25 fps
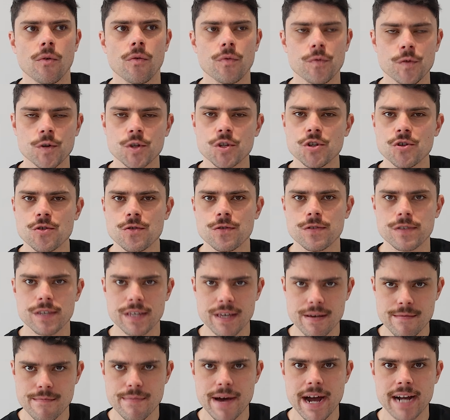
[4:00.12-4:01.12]
or reduce
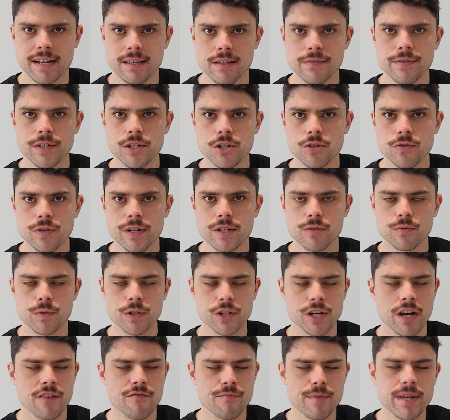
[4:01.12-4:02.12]
the impact of injuries,
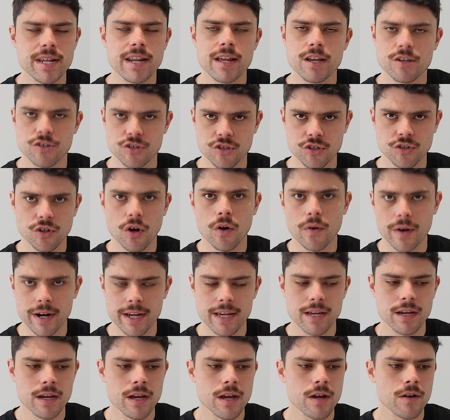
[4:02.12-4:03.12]
which have been
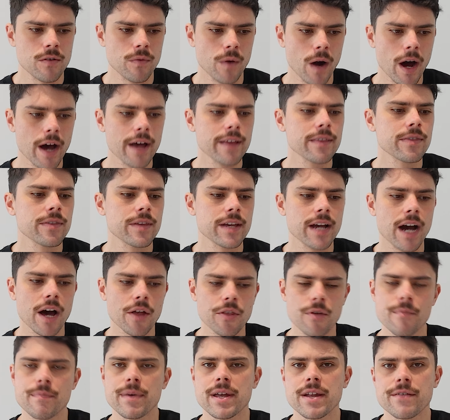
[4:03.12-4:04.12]
historic, right? The
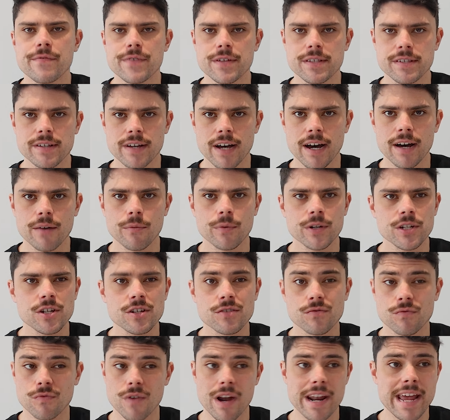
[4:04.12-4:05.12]
other benefits are we
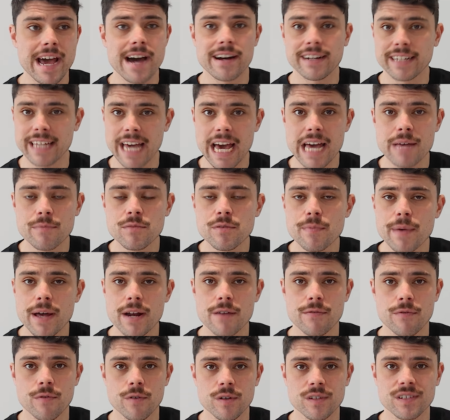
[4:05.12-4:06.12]
just run out games
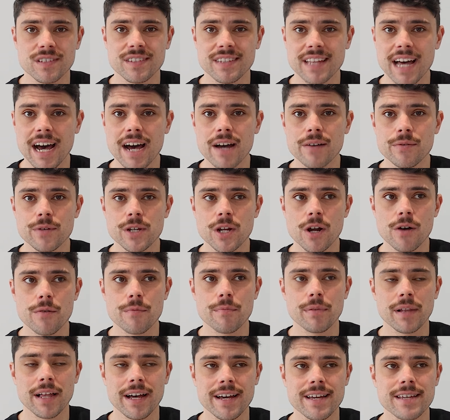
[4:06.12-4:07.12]
better for a start. You know,
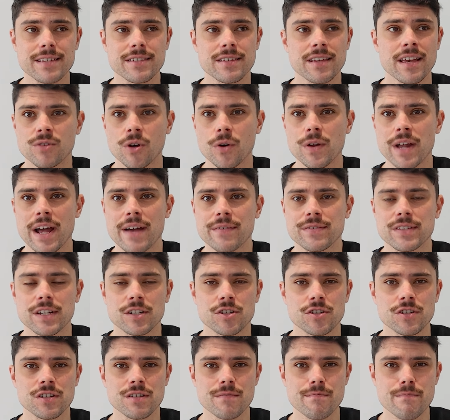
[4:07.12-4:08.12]
players don't have
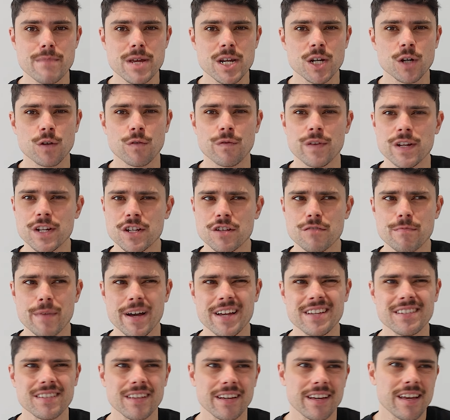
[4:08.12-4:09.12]
such a diminished fitness
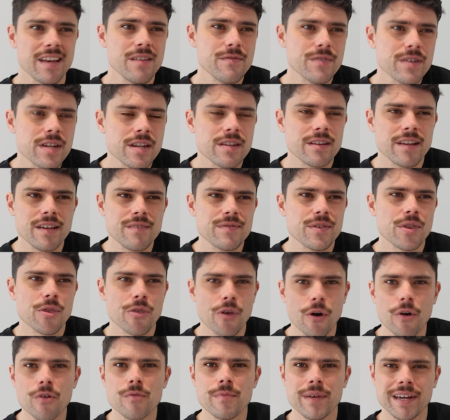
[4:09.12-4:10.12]
base. Like even
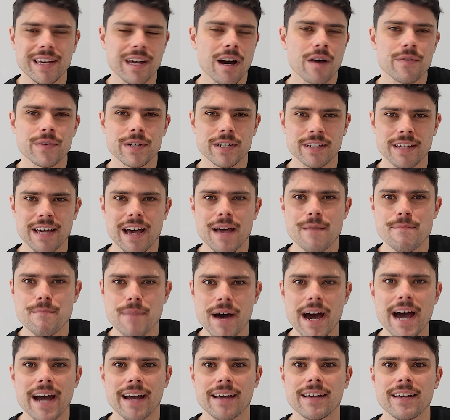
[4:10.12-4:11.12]
though McGovern came
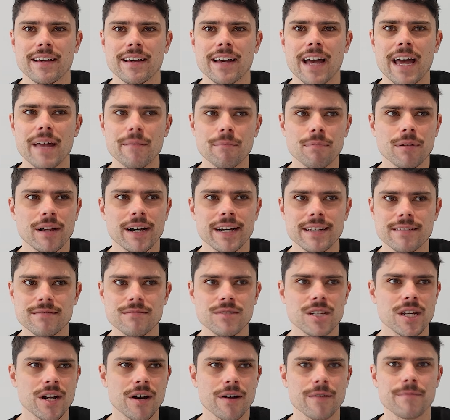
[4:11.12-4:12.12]
back and
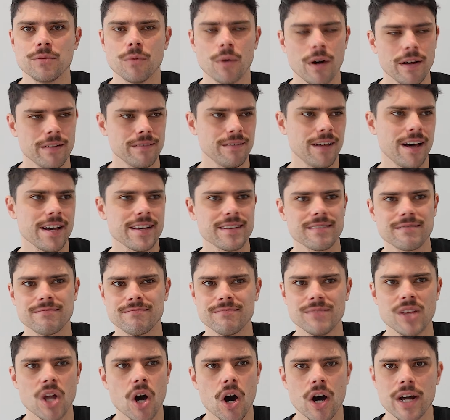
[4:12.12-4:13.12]
played, you know, what, like
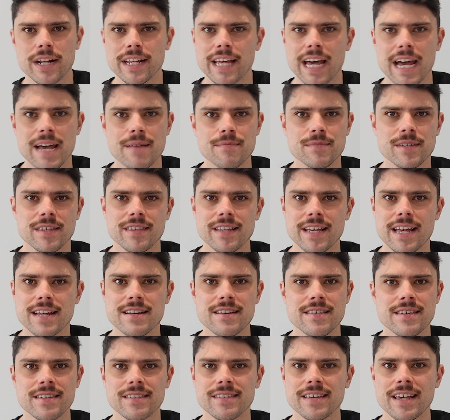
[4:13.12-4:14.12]
9 games at the
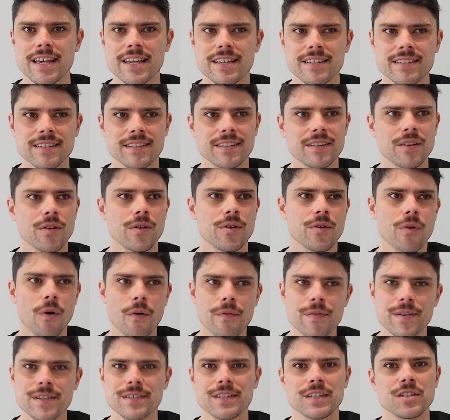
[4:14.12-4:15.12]
end of the season, he
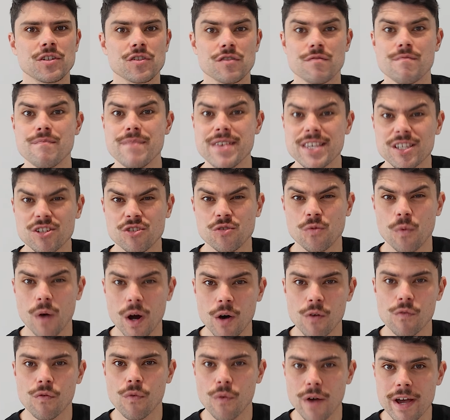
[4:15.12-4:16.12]
obviously just missed
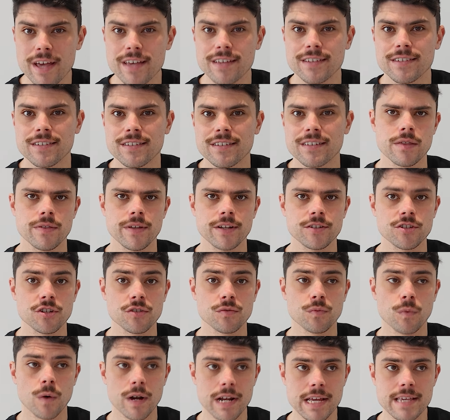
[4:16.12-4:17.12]
12 weeks. That's
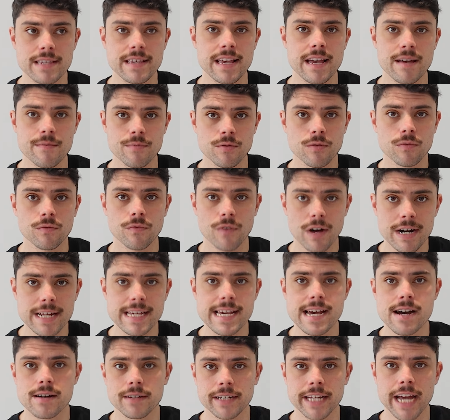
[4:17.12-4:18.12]
just one example,
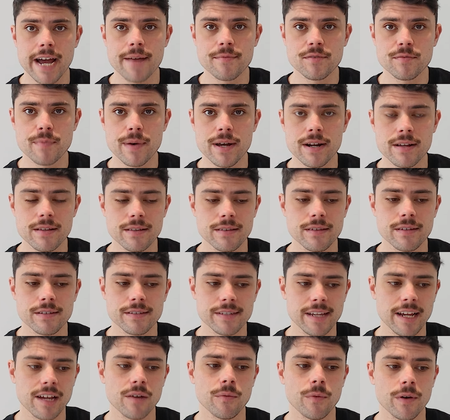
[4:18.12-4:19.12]
running out games better. The
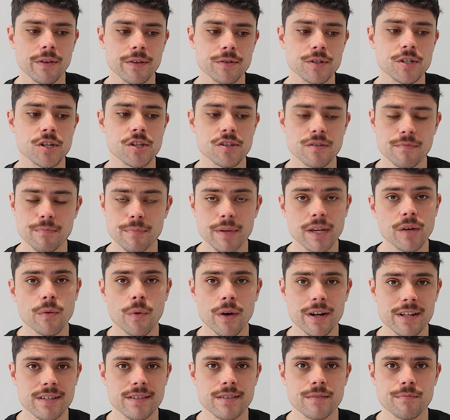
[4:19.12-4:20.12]
second one, which is a big
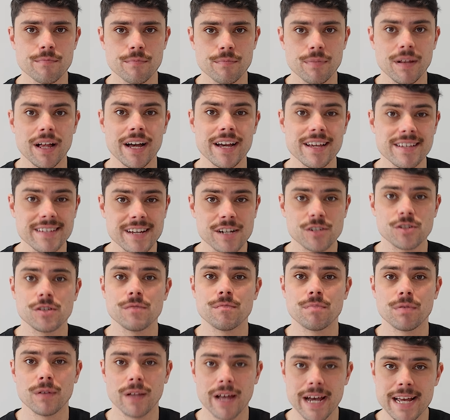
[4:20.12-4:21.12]
one, is players actually
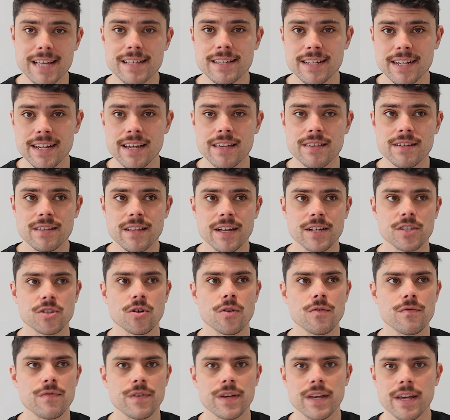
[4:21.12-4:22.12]
playing together. Like
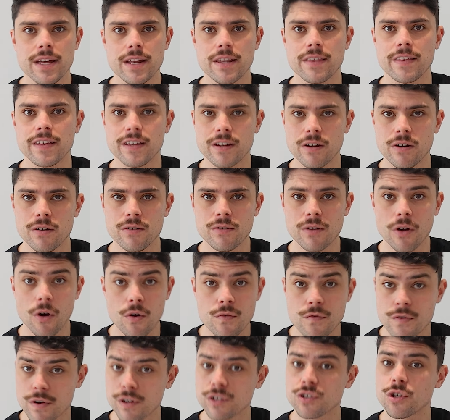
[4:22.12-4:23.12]
don't forget that
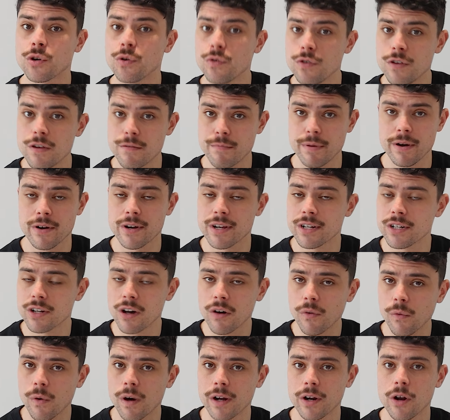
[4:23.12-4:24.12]
over a 2-year period,
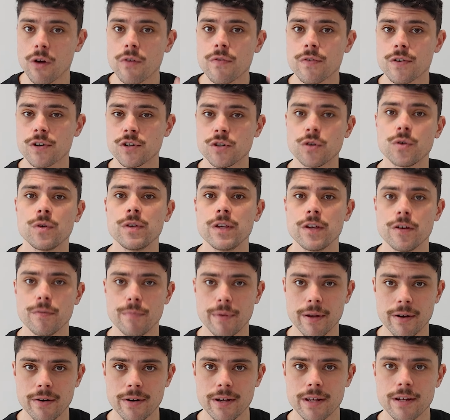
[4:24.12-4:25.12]
not one, over a 2-year
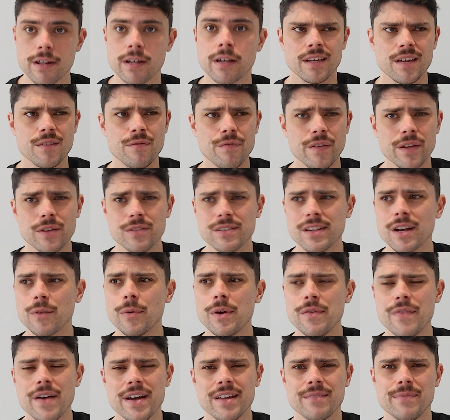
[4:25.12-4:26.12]
period, it feels like
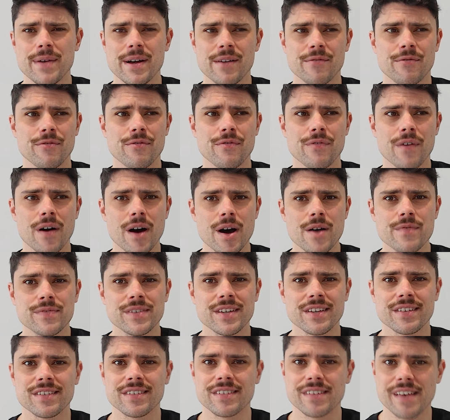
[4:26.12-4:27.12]
we've had about 5
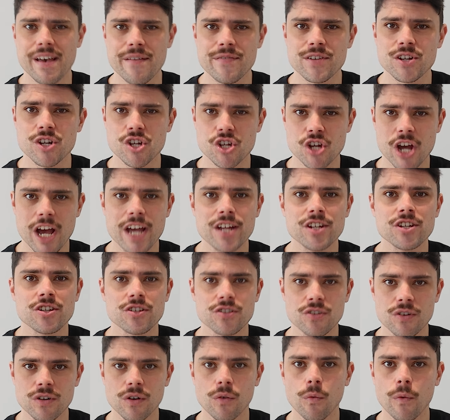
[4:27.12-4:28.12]
to 7
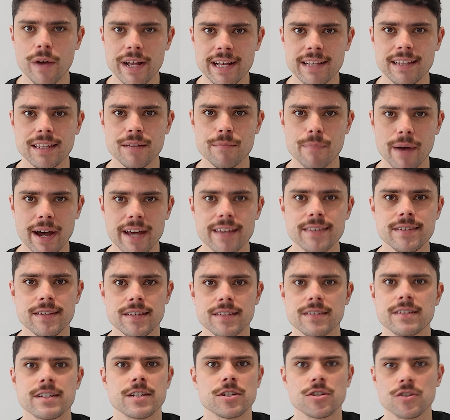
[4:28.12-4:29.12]
changes on a weekly
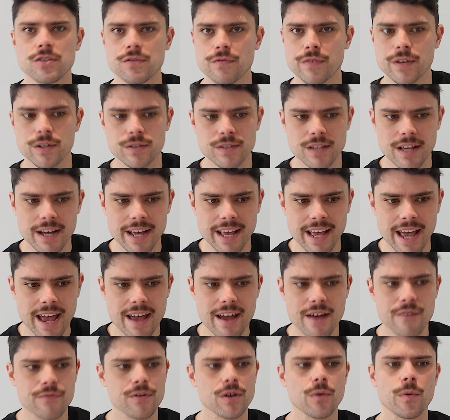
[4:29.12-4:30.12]
basis. And it just feels like
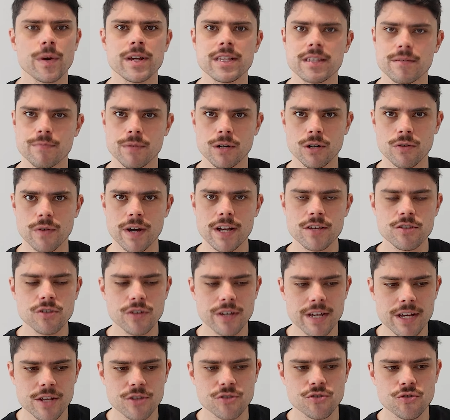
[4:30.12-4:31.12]
every week that progress,
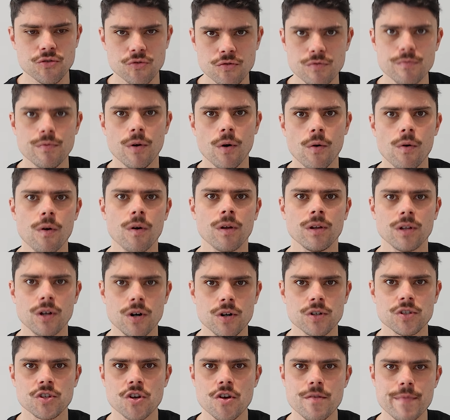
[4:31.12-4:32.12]
you get 2 more
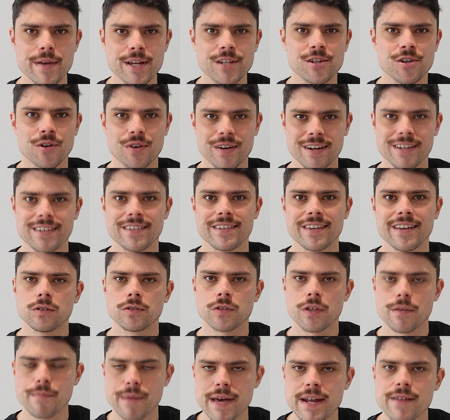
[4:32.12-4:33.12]
long-term injuries.
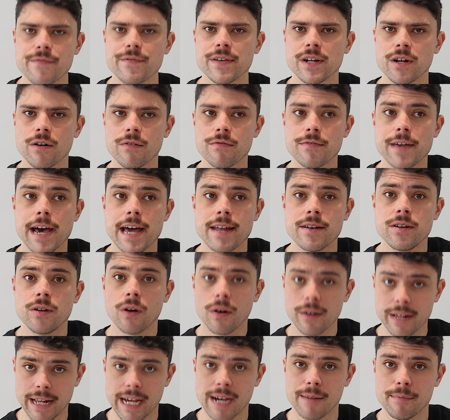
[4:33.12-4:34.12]
So the benefit of that
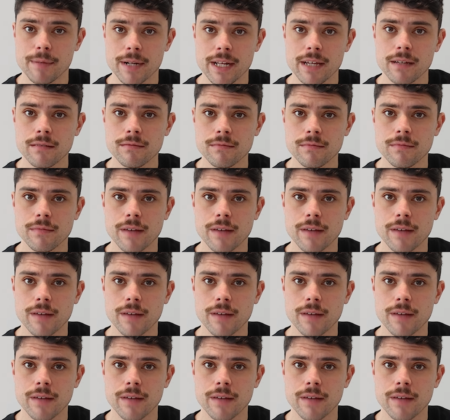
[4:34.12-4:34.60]
not happening,